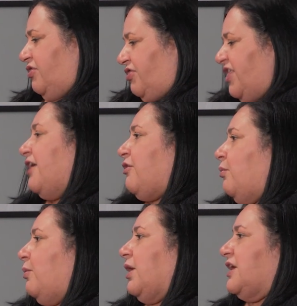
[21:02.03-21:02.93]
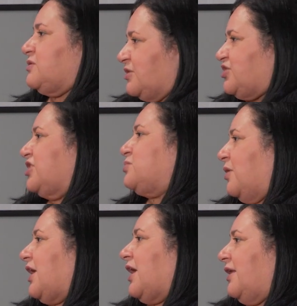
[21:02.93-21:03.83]
their homework is we're just
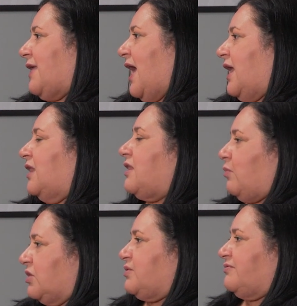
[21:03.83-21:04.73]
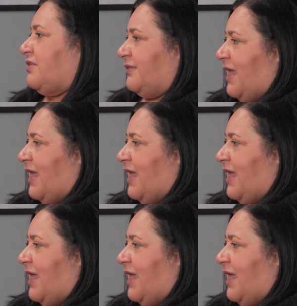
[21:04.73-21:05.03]
working on that. And then once we've done